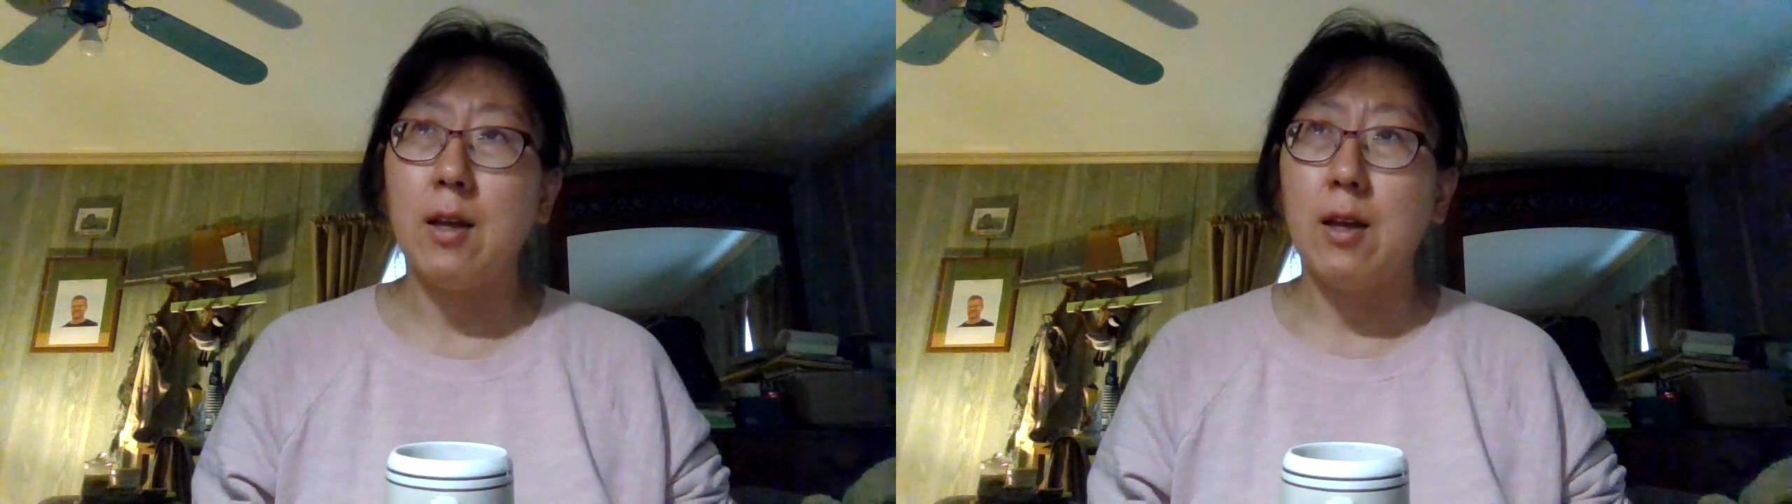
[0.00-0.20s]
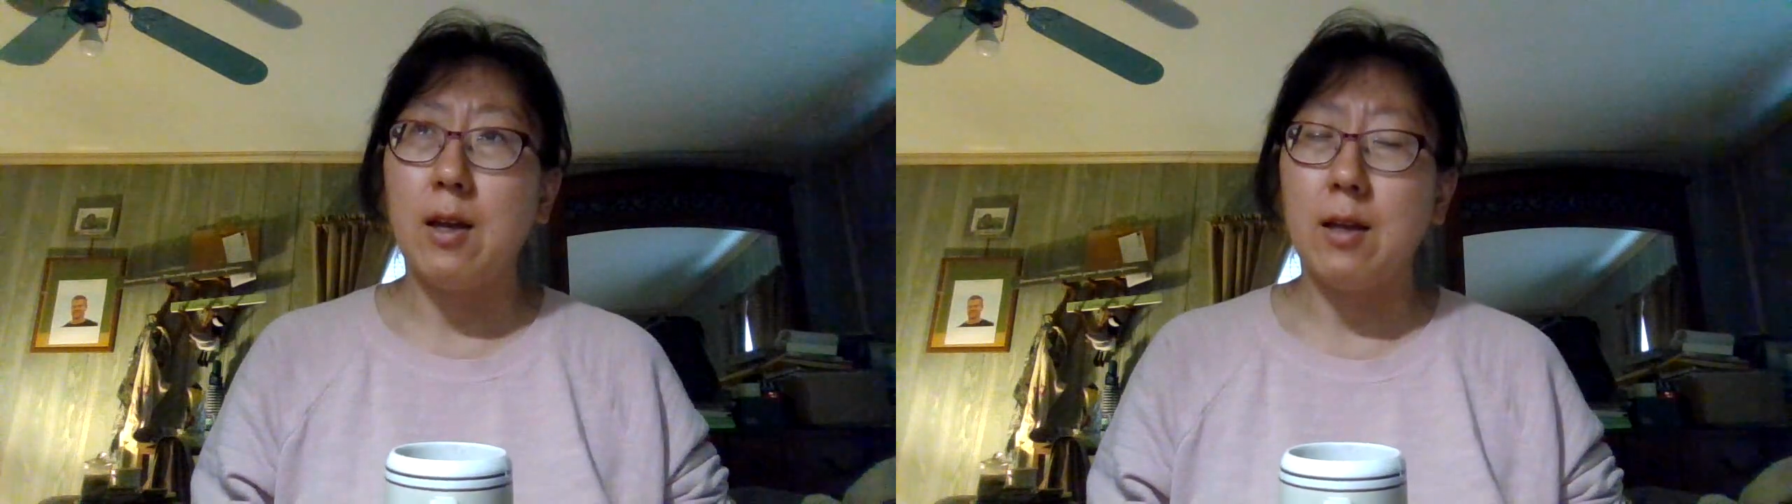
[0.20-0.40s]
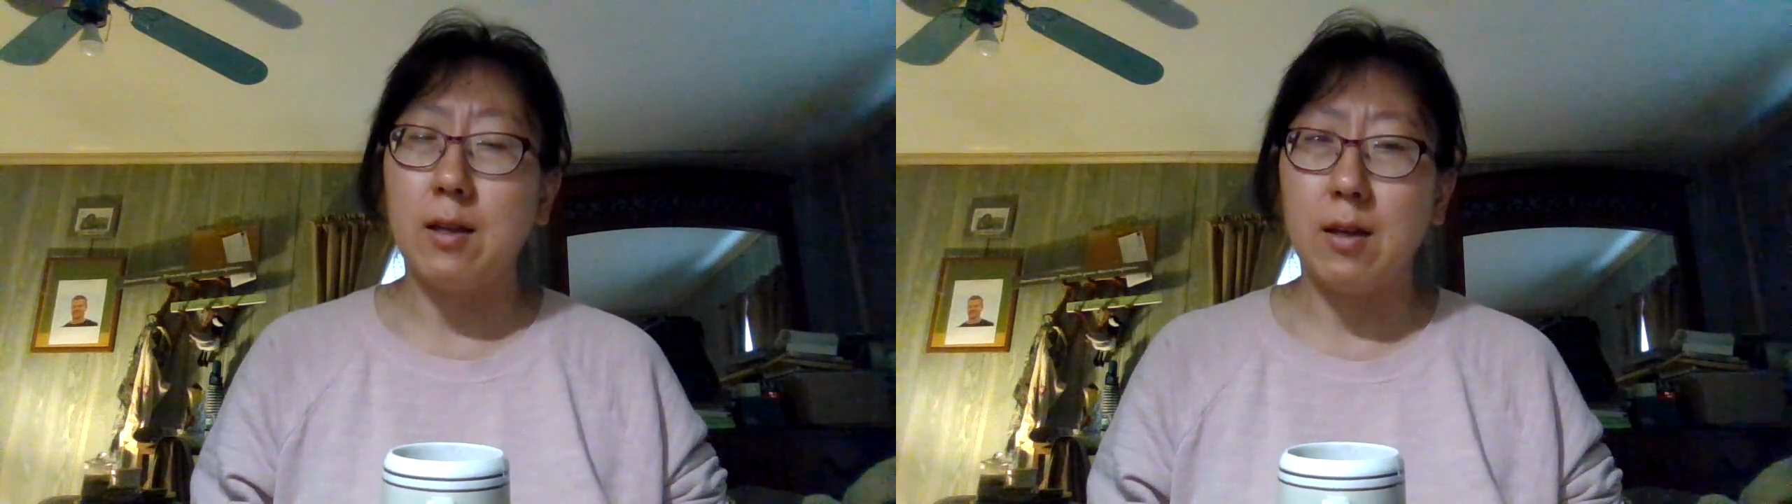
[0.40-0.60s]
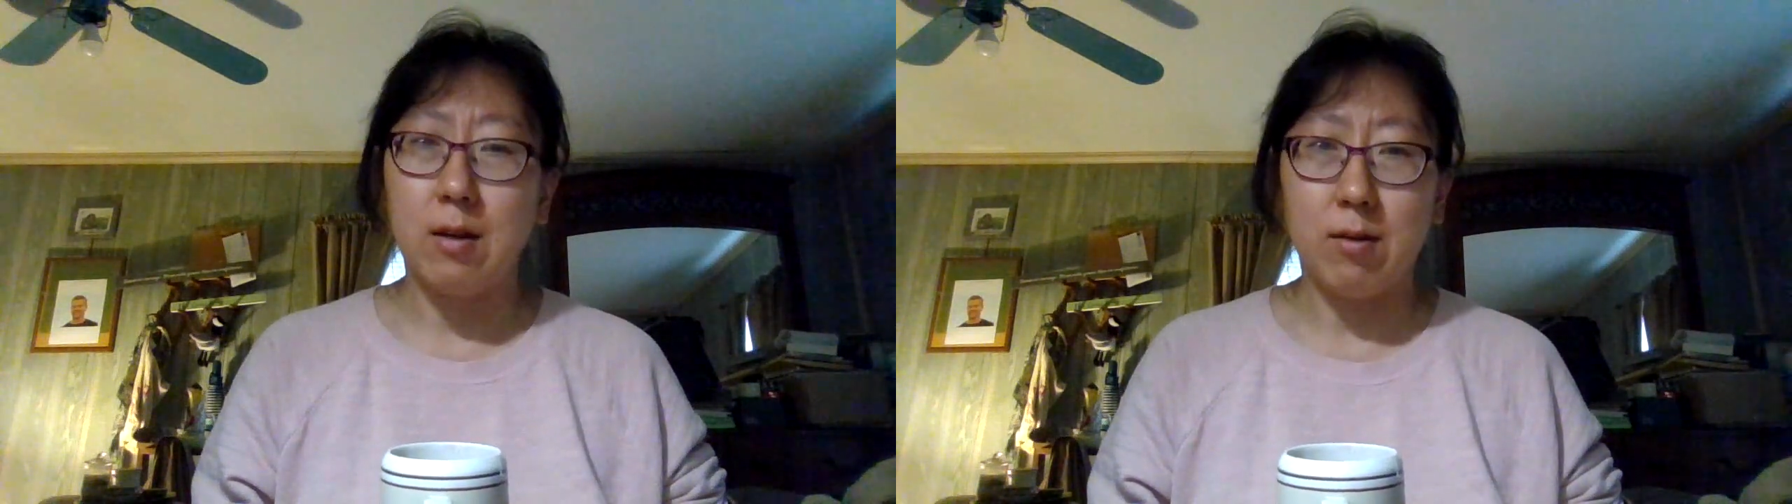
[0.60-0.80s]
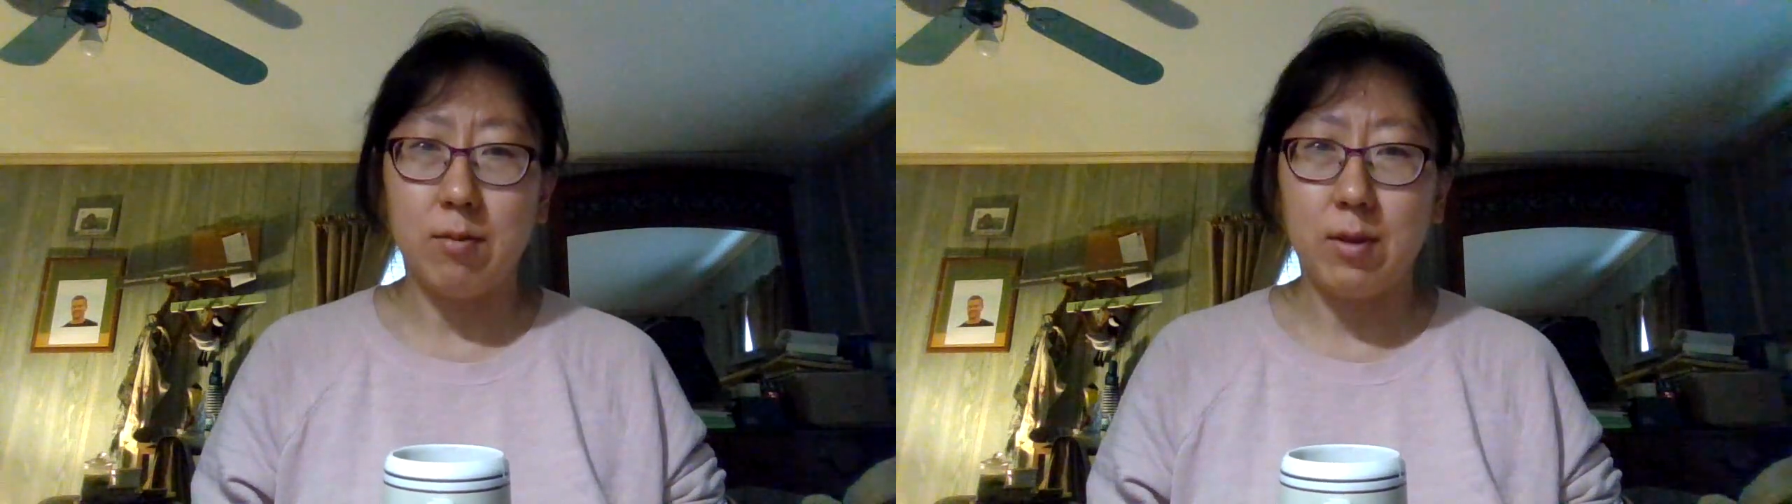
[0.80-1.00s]
and it
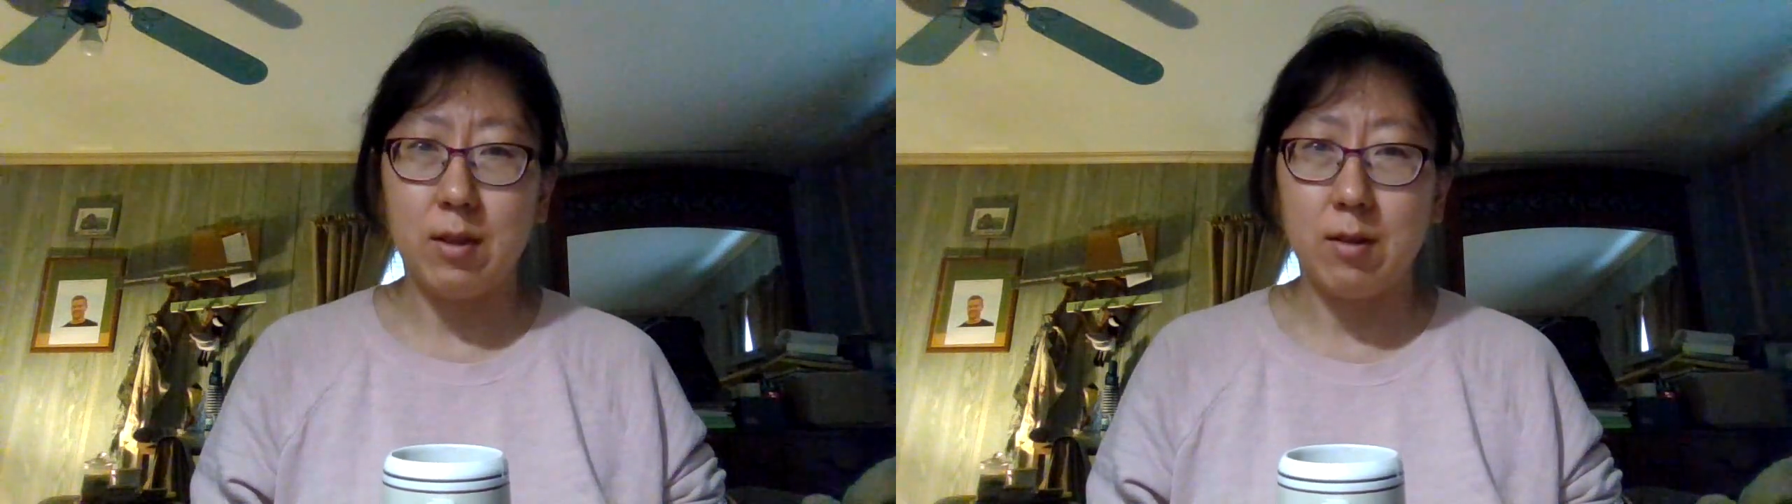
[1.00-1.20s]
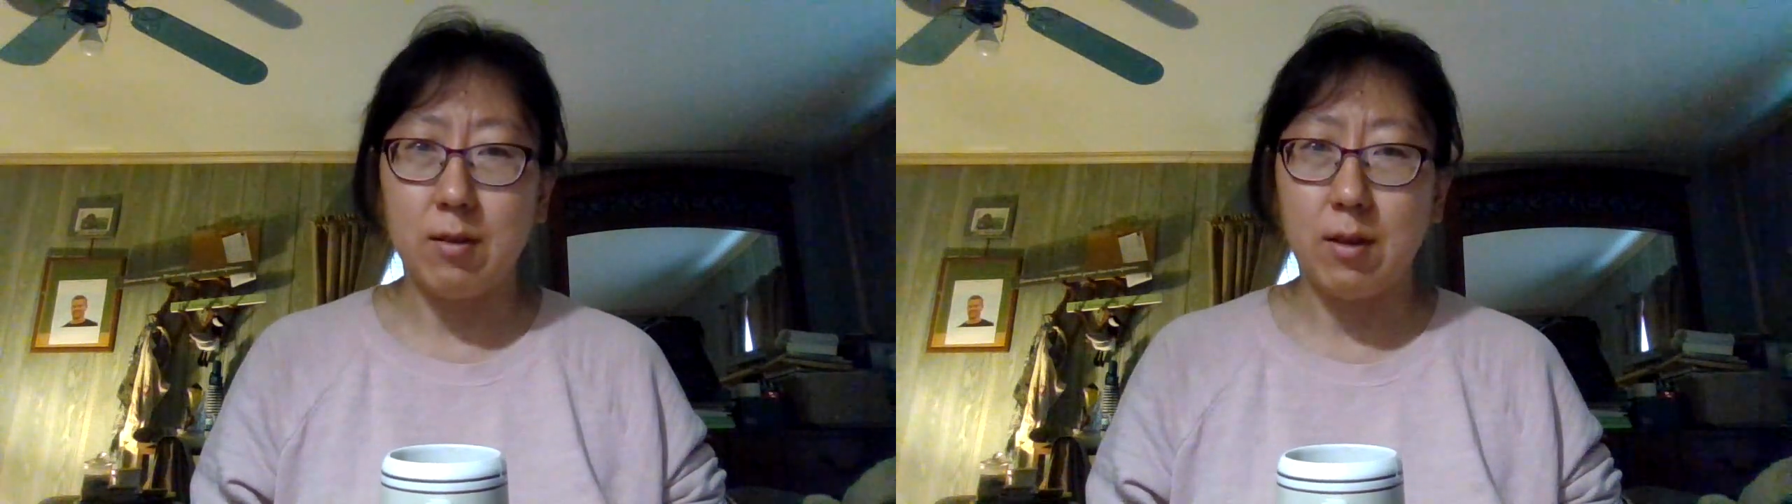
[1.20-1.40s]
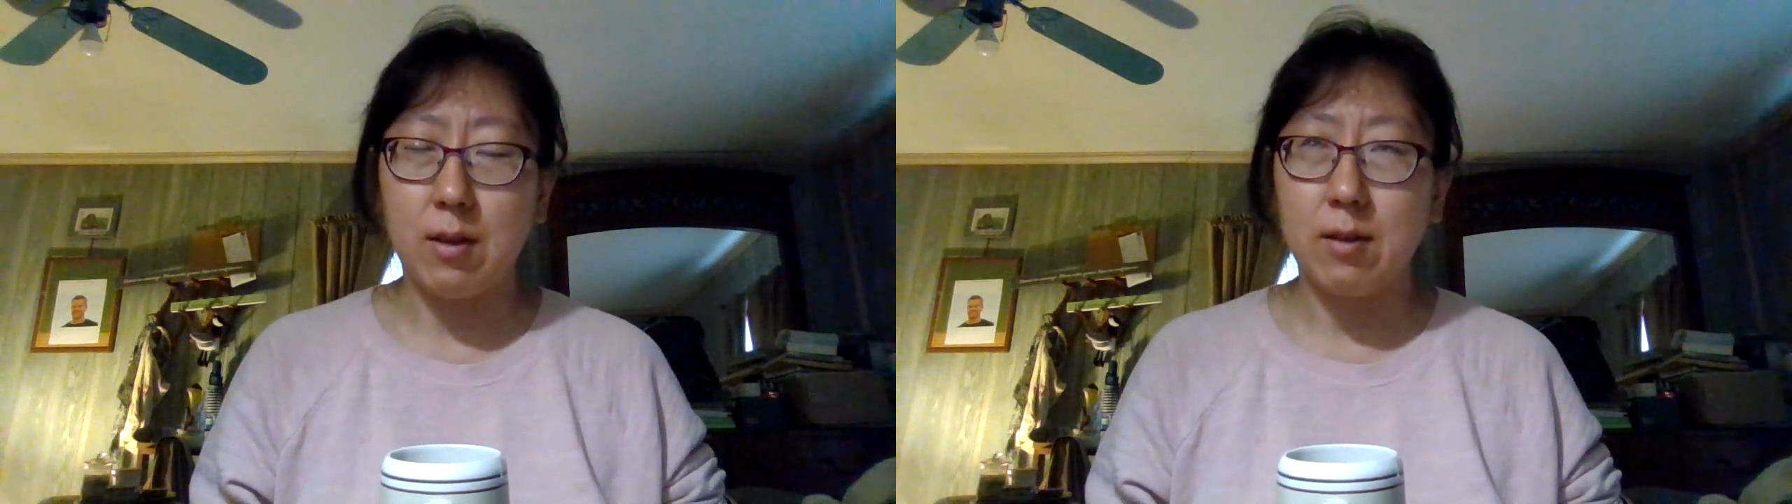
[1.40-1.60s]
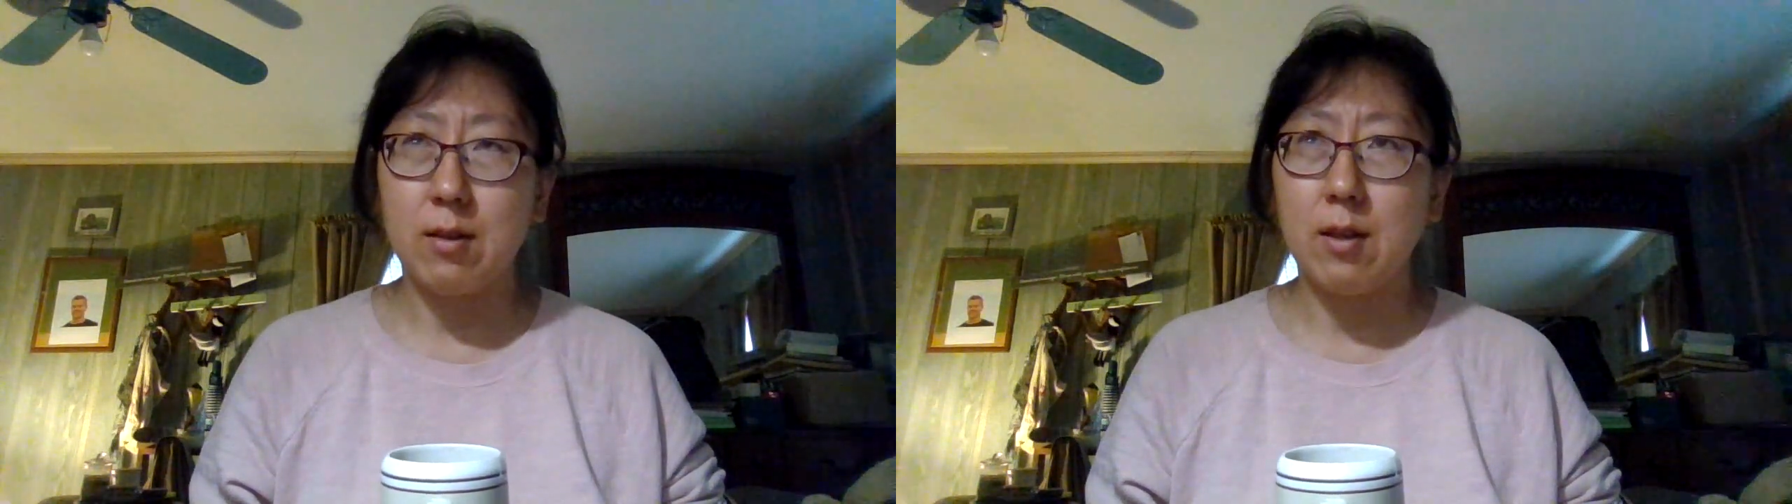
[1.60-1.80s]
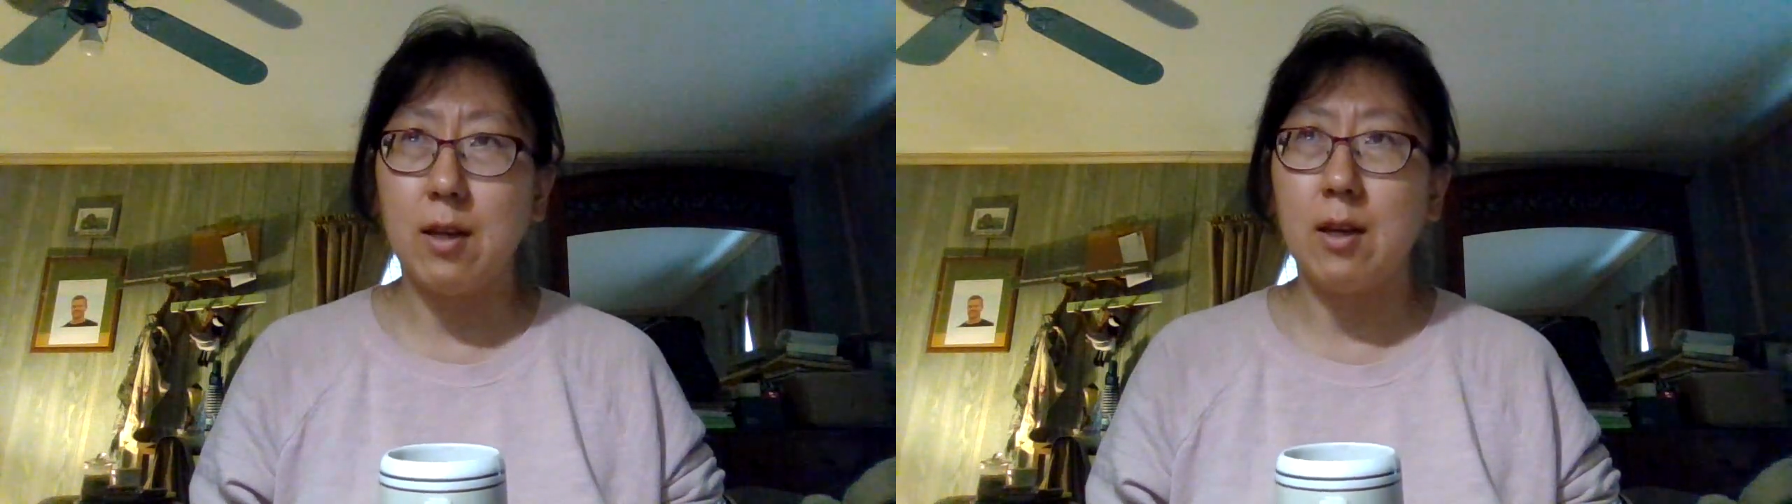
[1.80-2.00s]
helped me a lot.
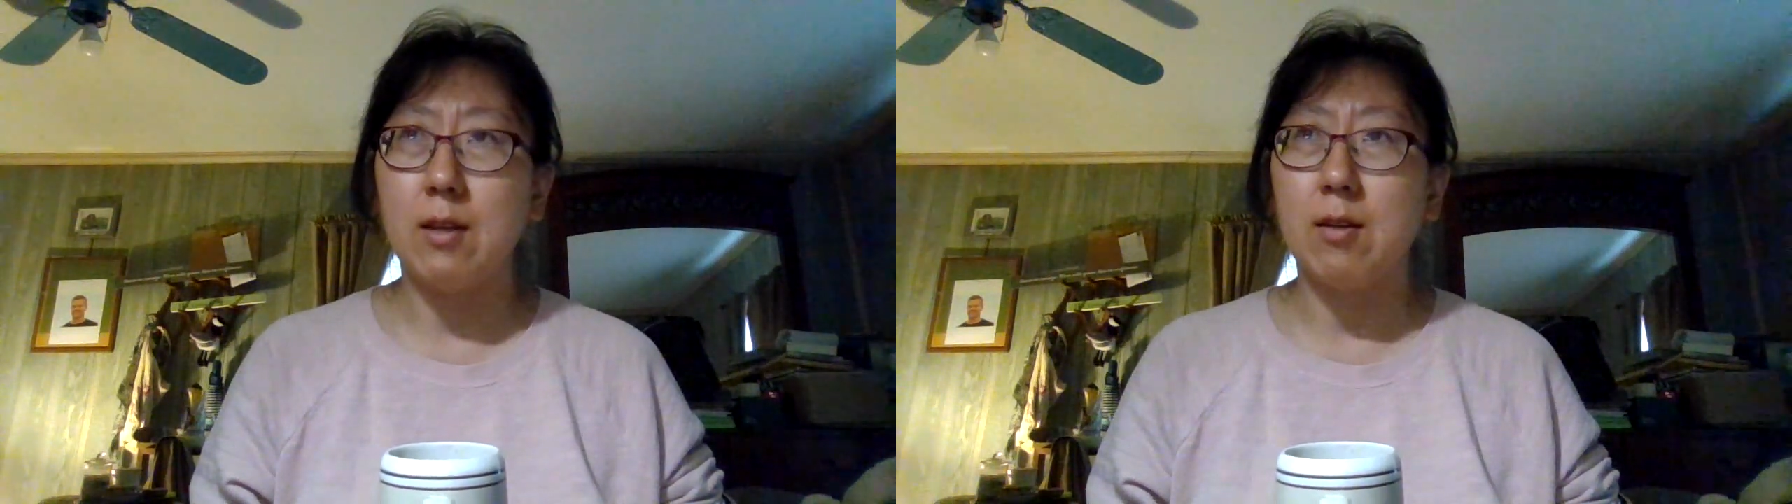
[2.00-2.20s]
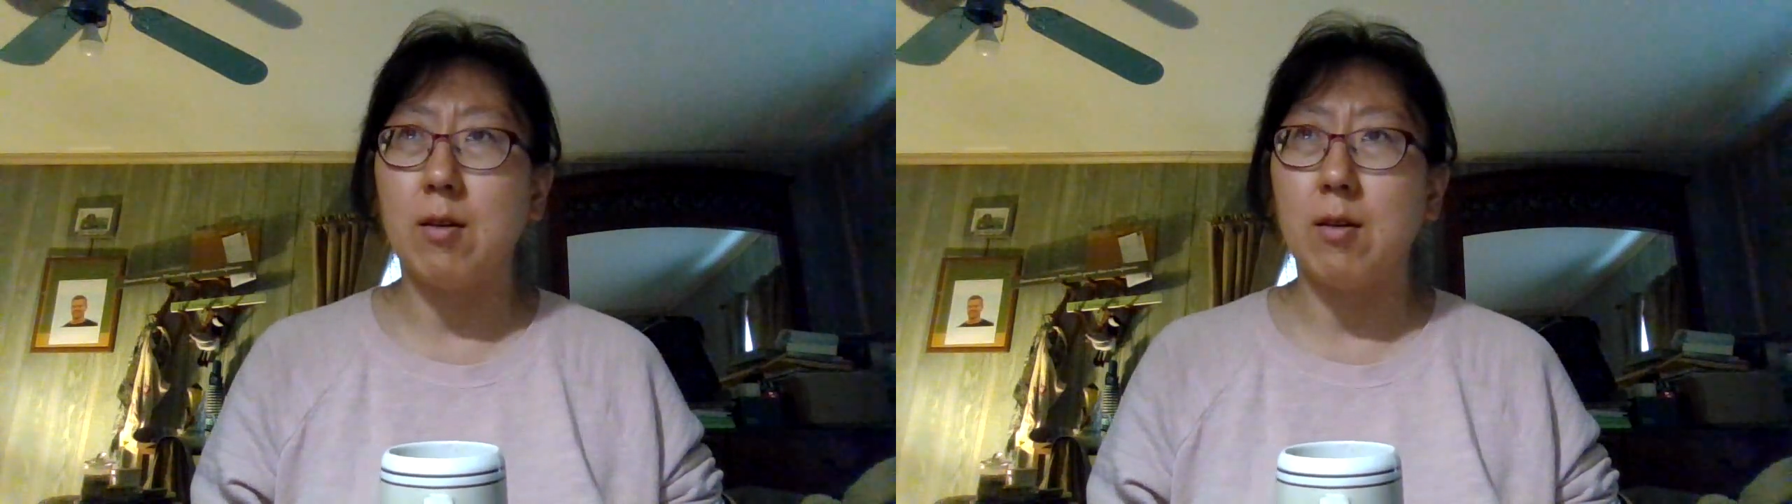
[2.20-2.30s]
And